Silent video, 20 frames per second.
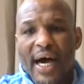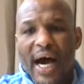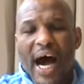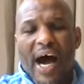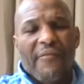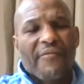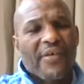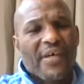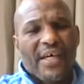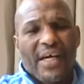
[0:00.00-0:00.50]

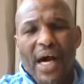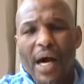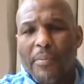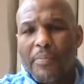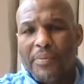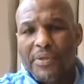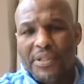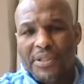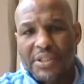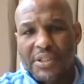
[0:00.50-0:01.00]
I've
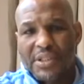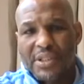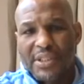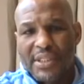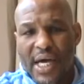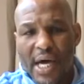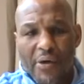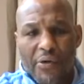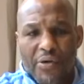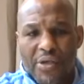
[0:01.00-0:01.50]
accomplished
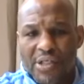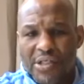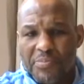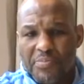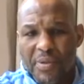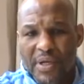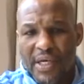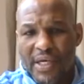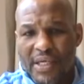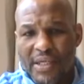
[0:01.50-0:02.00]
not only
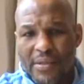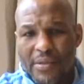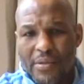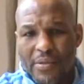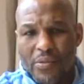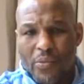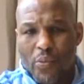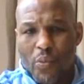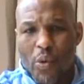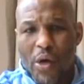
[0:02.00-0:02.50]
being
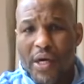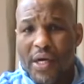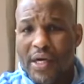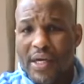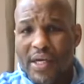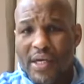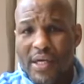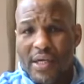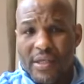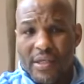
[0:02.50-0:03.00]
one of
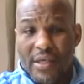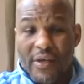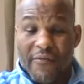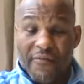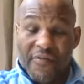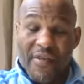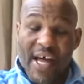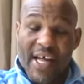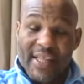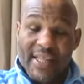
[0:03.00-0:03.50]
the,
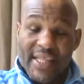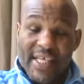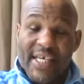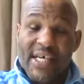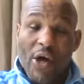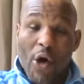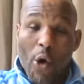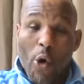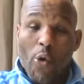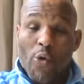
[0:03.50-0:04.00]
if not
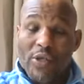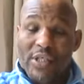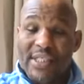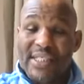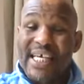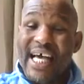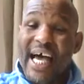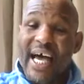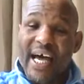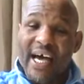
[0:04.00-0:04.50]
the
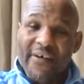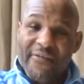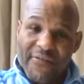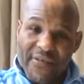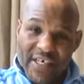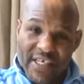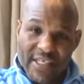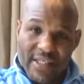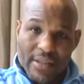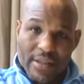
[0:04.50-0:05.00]
oldest
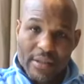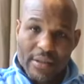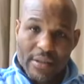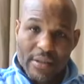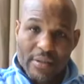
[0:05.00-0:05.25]
athlete